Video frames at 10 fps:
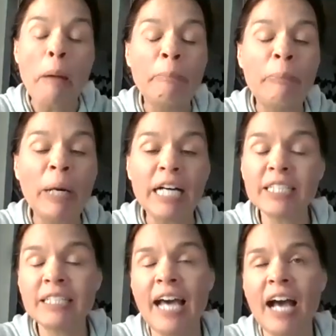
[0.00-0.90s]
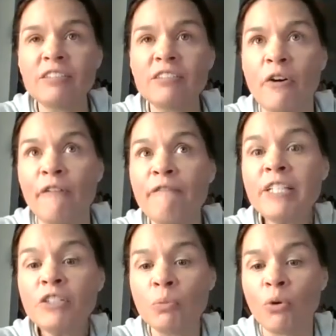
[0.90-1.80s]
But that's not
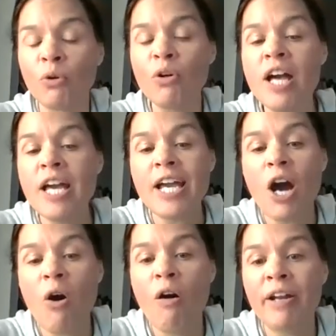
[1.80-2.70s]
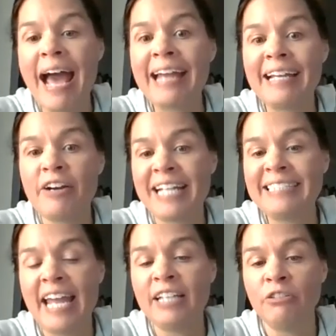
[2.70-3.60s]
feasible on a
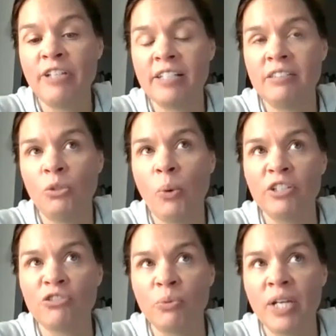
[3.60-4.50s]
day-to-day situation.